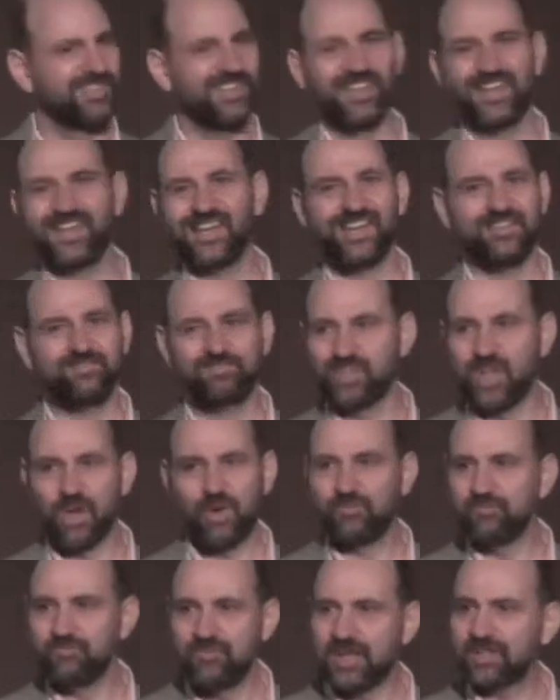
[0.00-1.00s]

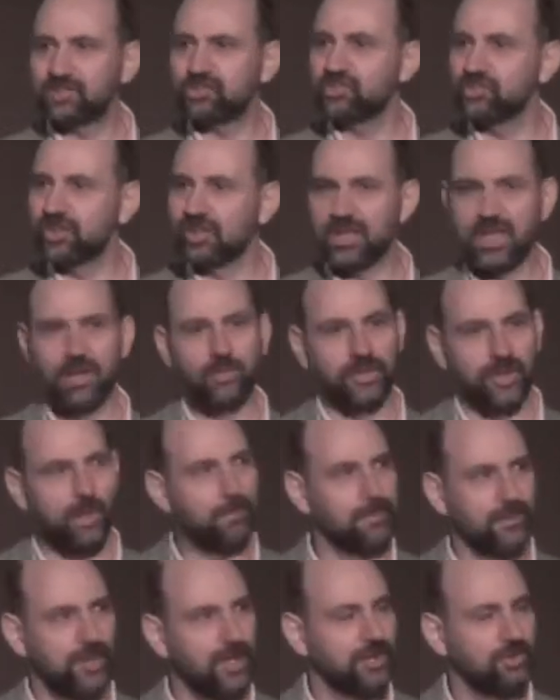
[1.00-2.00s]
No, that's not how it
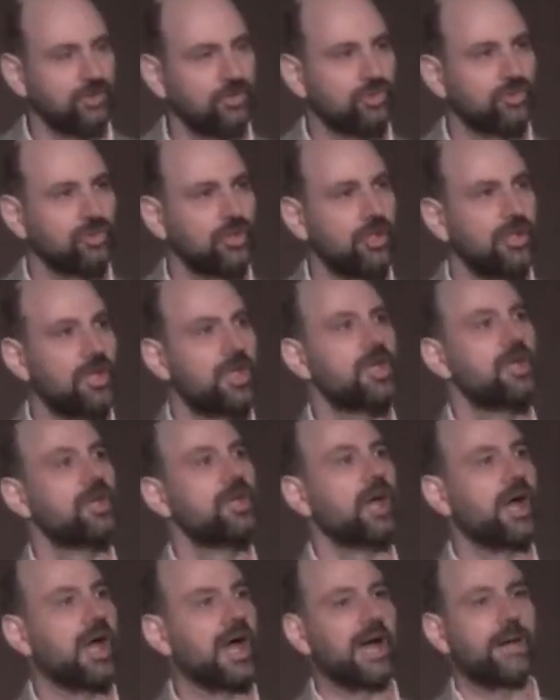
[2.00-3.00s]
operates.
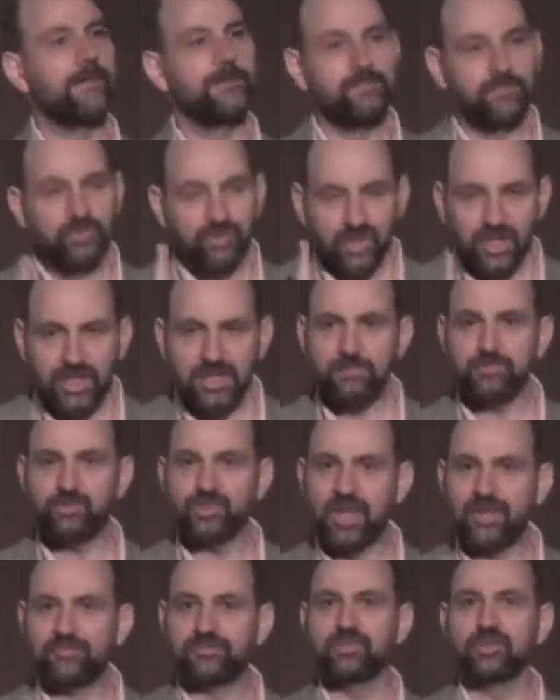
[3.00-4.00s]
Teams
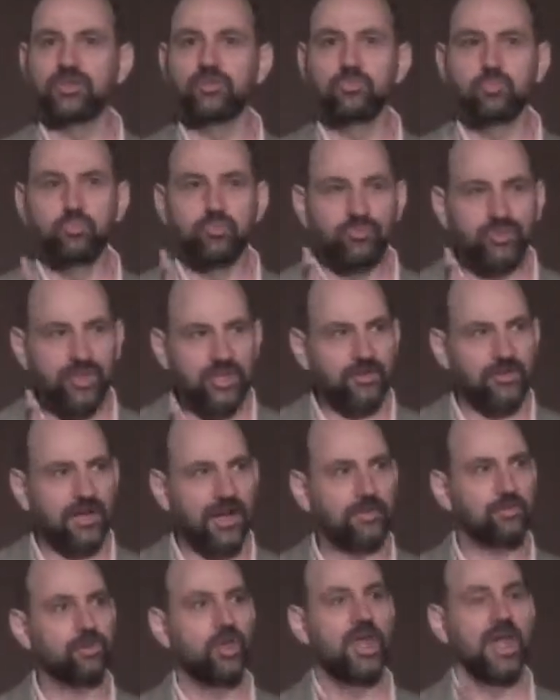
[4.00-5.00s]
have to figure
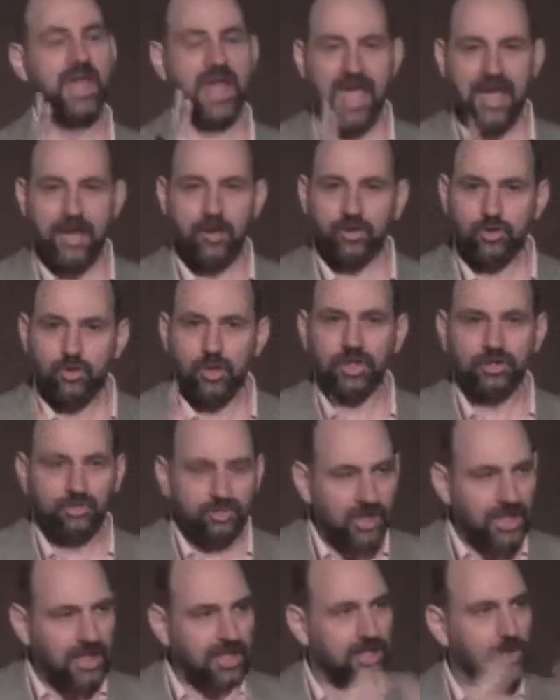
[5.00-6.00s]
out, how do I
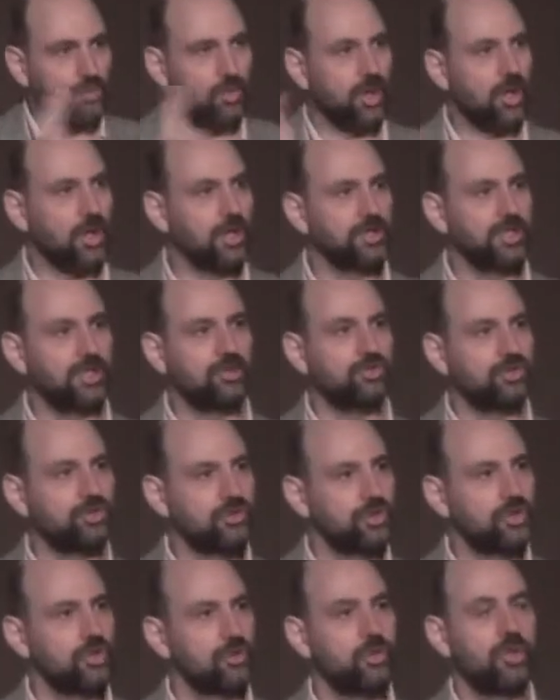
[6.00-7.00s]
tailor what I need to
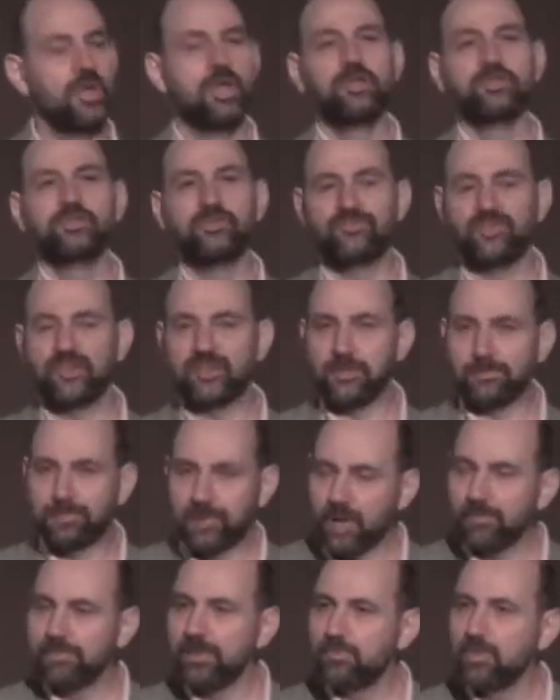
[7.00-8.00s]
do to fit the
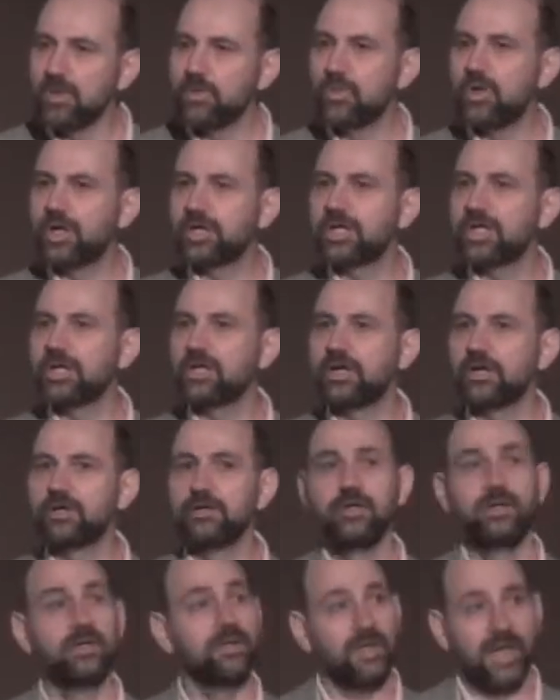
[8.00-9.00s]
problem we're working
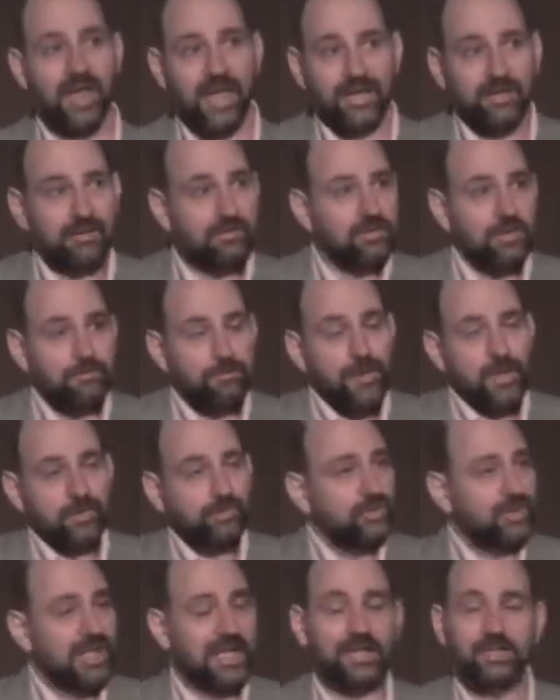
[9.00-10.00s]
on and the
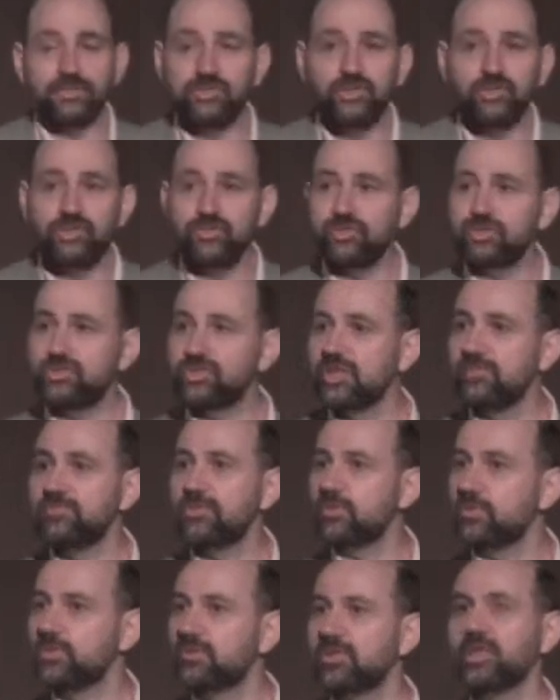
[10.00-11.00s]
personalities of the team
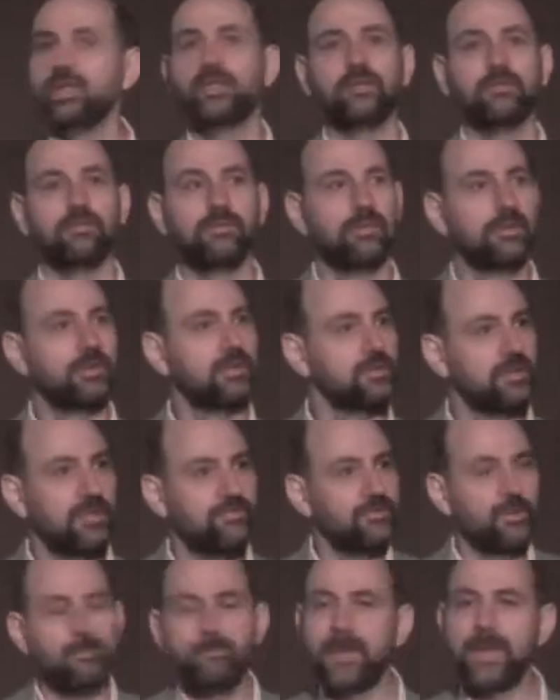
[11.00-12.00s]
that we're in.
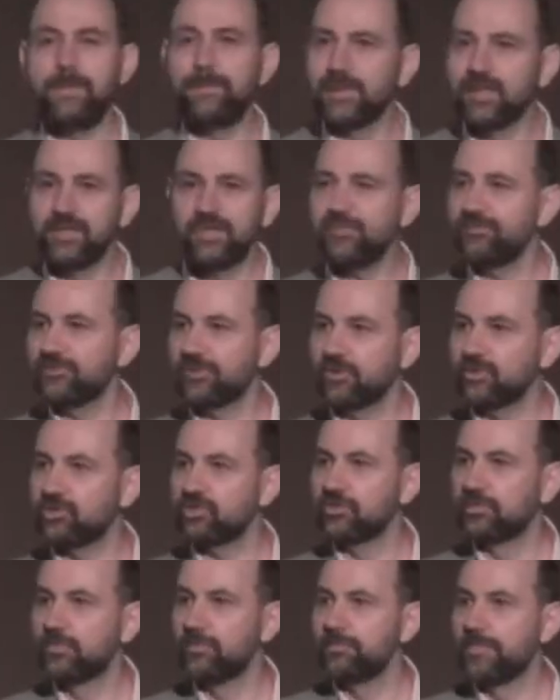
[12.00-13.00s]
Different people are different.
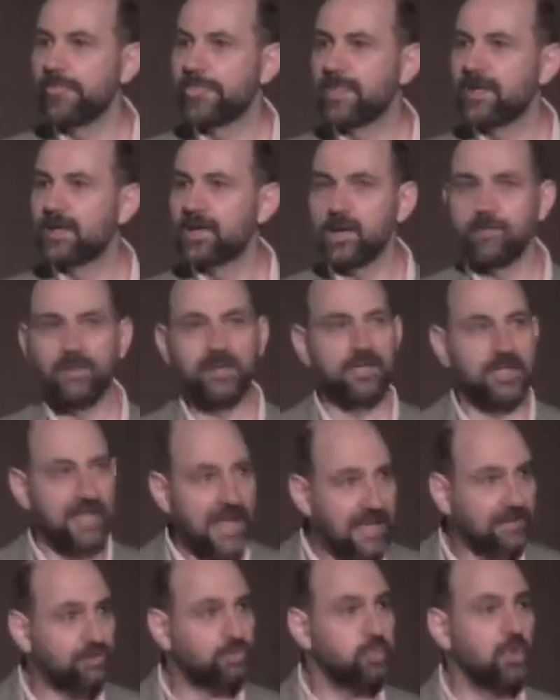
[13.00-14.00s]
I mean,
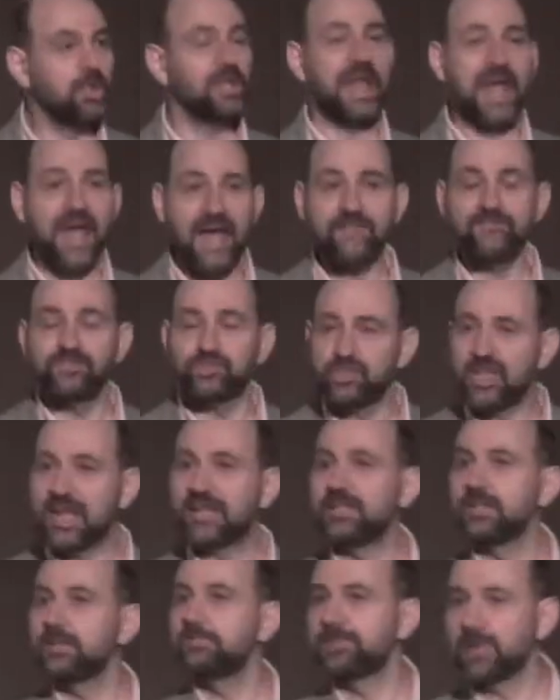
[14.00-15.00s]
yes, we'll have
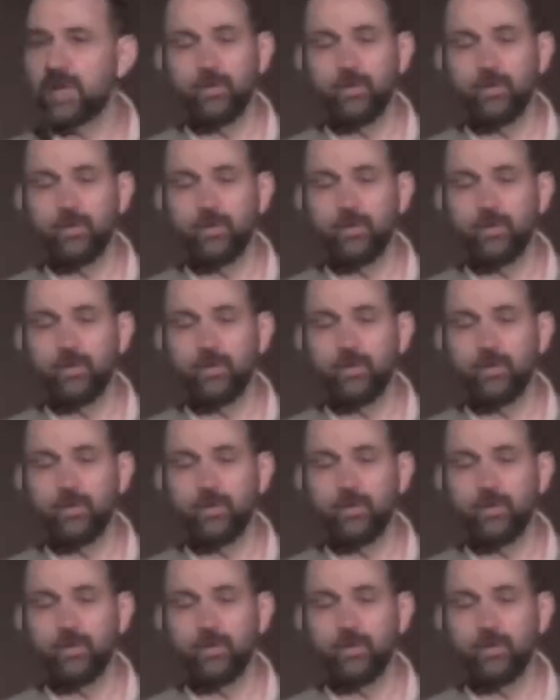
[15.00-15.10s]
standard